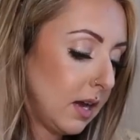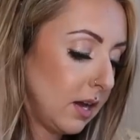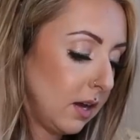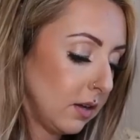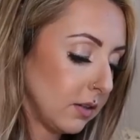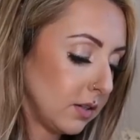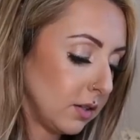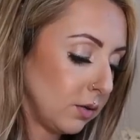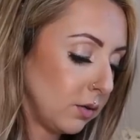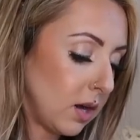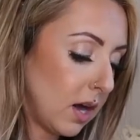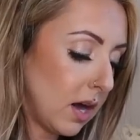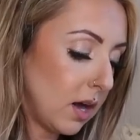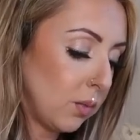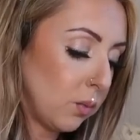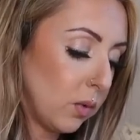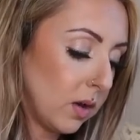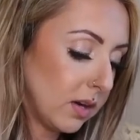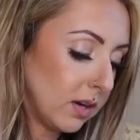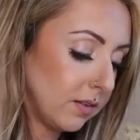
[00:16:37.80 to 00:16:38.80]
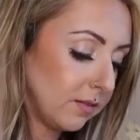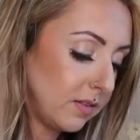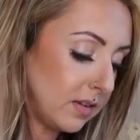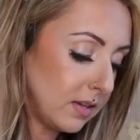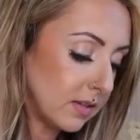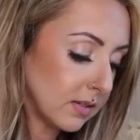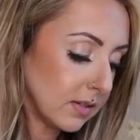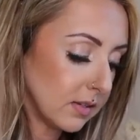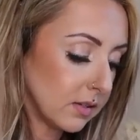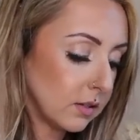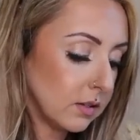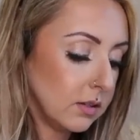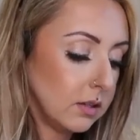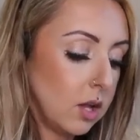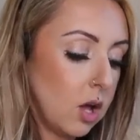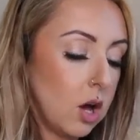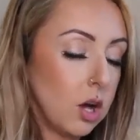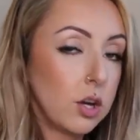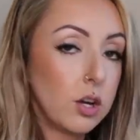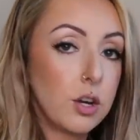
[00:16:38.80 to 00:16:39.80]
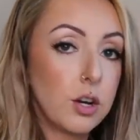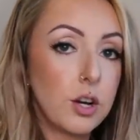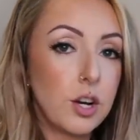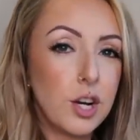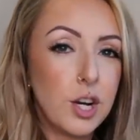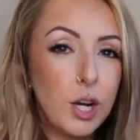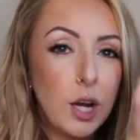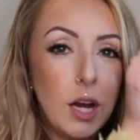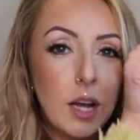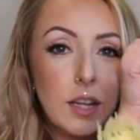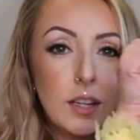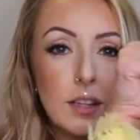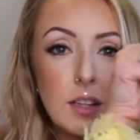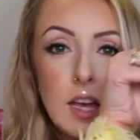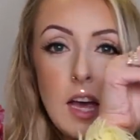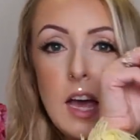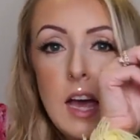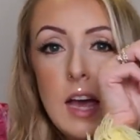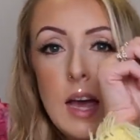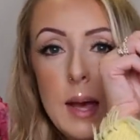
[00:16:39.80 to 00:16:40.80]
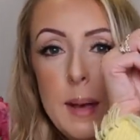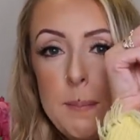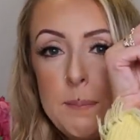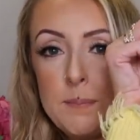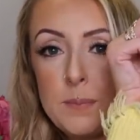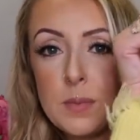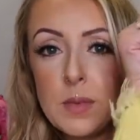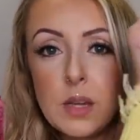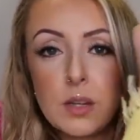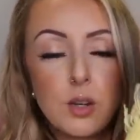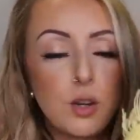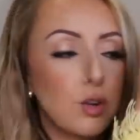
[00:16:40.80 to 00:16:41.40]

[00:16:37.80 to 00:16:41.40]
I also got one of these little longer um,